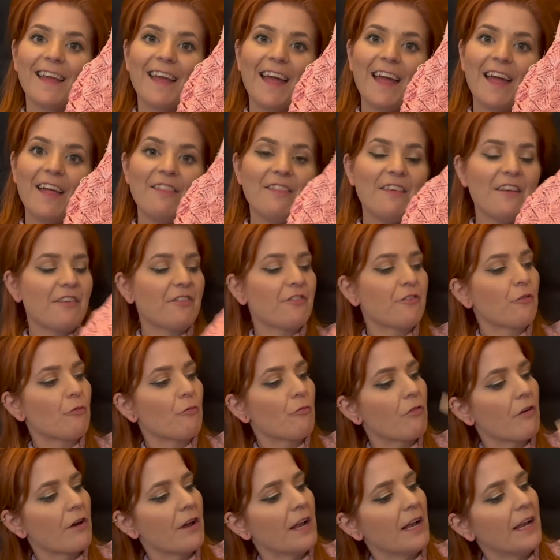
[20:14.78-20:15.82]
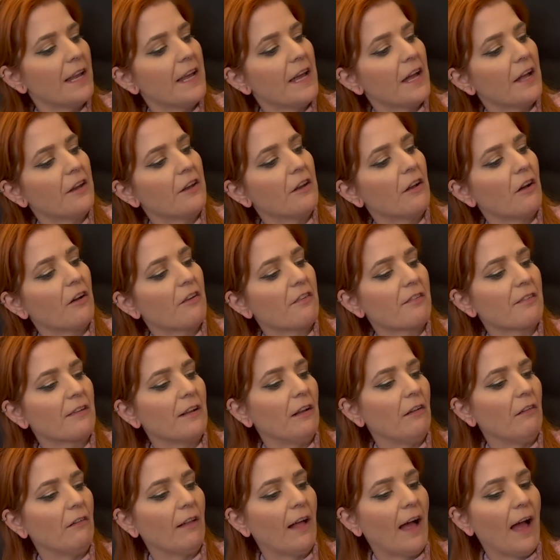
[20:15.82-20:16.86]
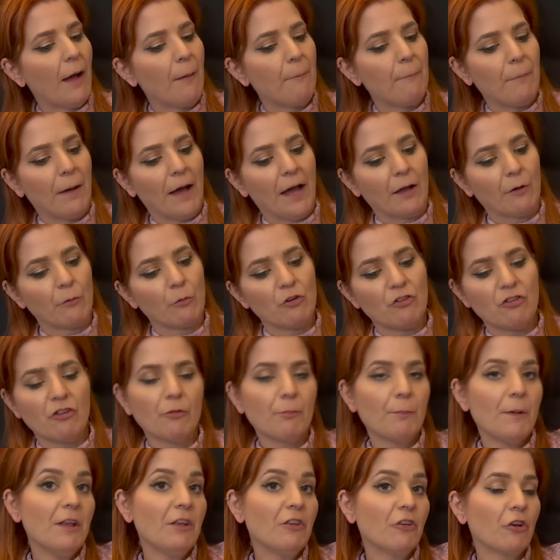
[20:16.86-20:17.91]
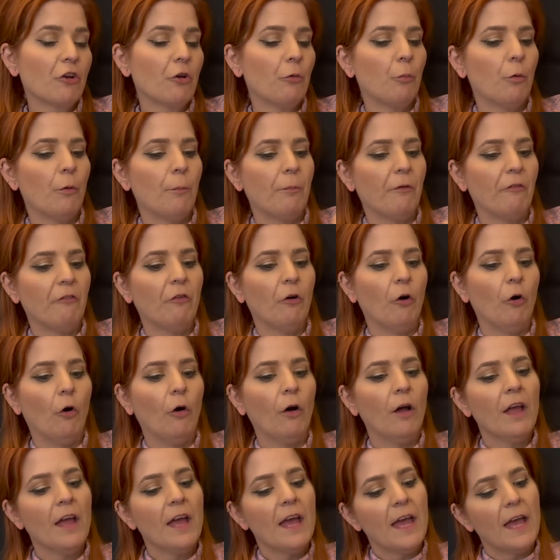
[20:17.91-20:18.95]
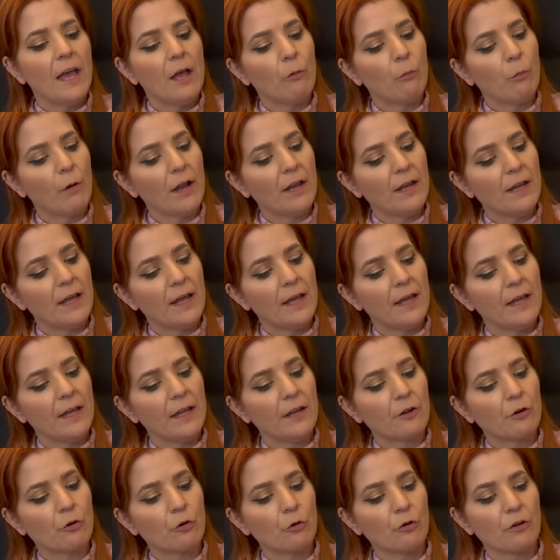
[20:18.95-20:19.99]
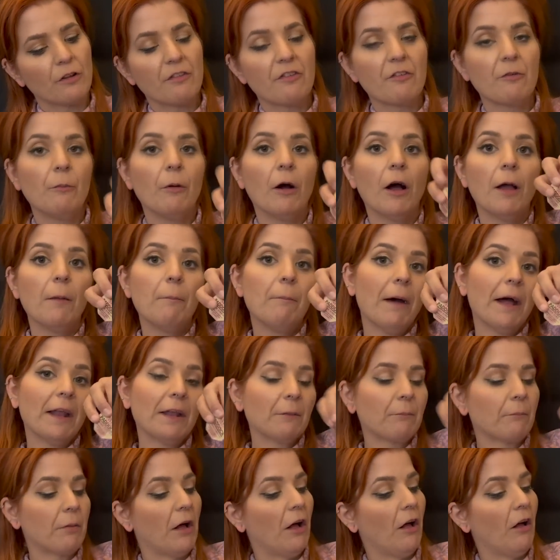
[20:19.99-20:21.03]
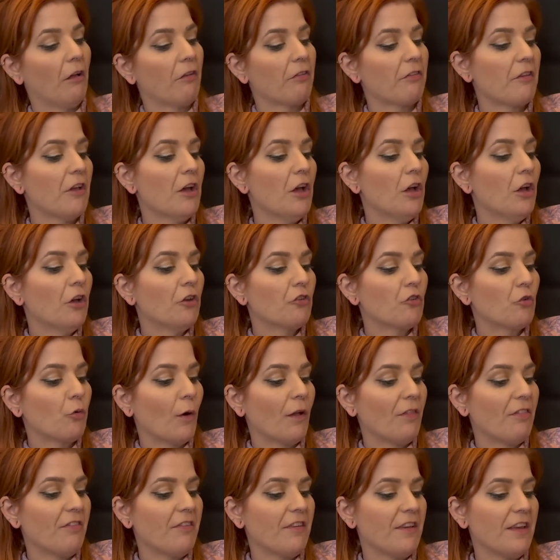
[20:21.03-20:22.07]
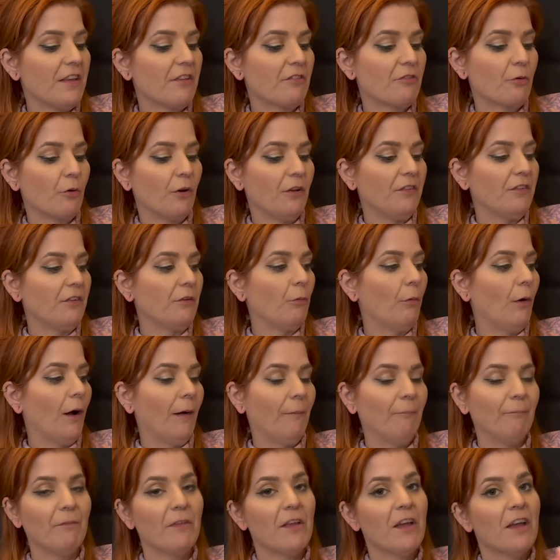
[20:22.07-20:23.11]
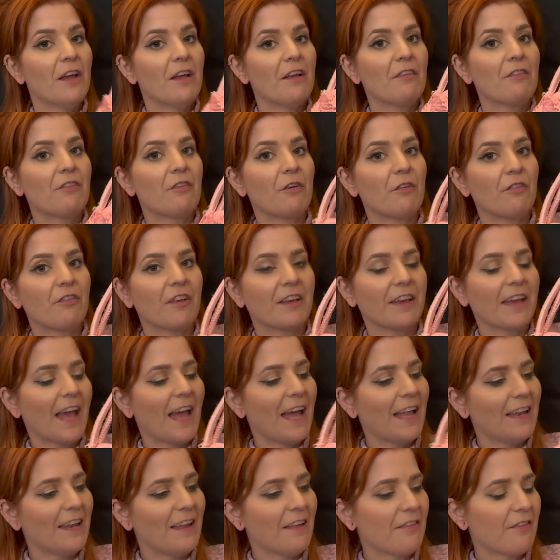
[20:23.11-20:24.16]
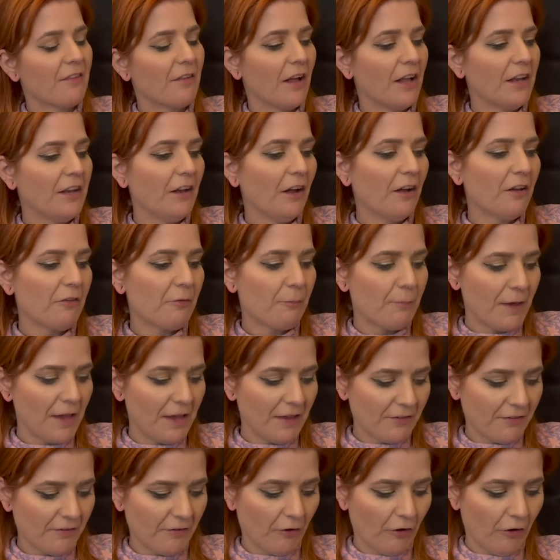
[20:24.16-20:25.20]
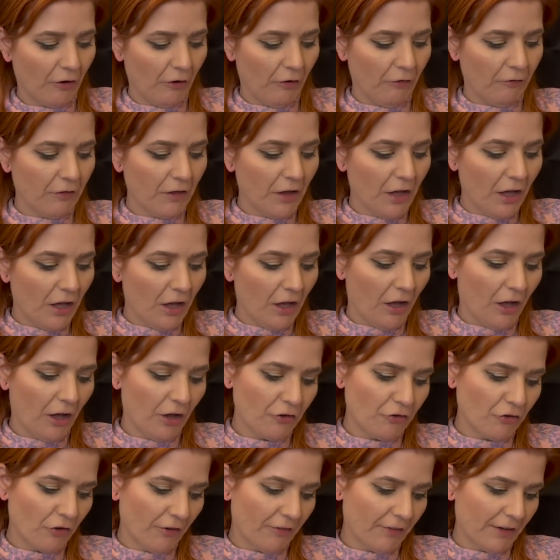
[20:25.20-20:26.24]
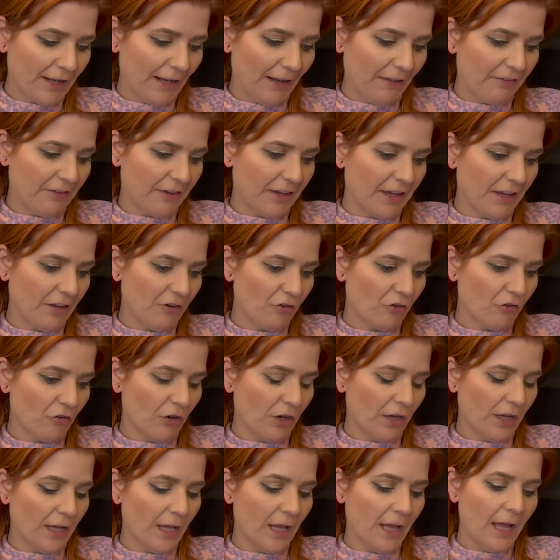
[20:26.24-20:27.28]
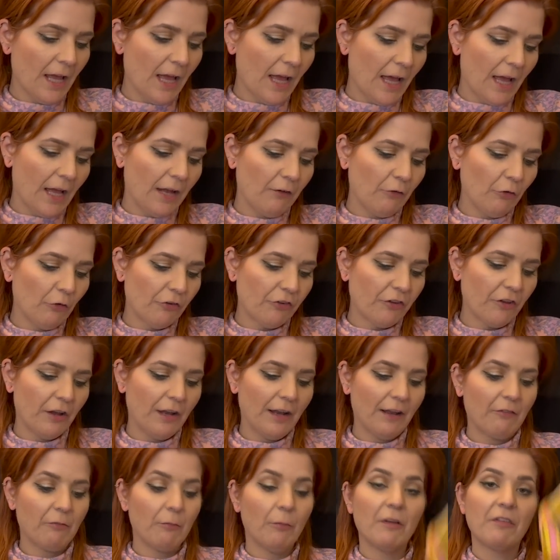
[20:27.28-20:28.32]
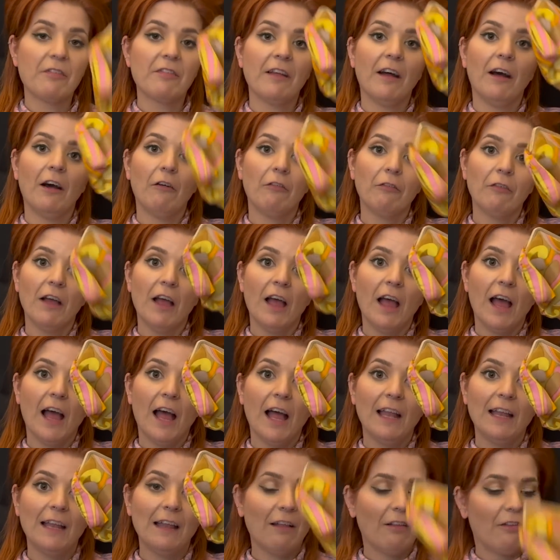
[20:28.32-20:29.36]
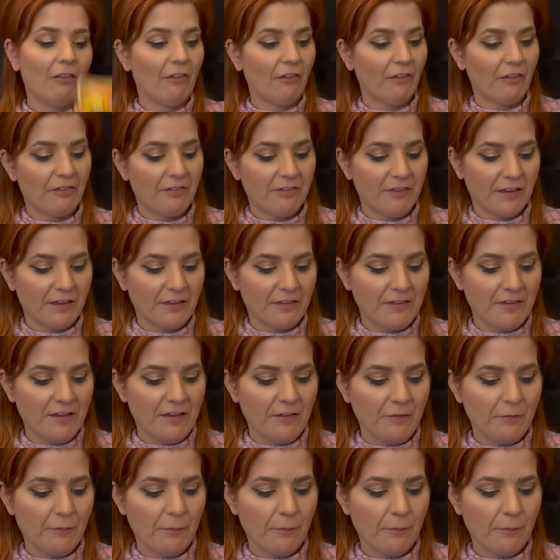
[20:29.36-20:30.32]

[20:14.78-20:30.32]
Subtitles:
this really nice little handbag, which has been to Goodwood before. It went in, according to my paddock pass, 2021. So it's a nice piece of I Drive a Classic history, and I've also left myself a little 60s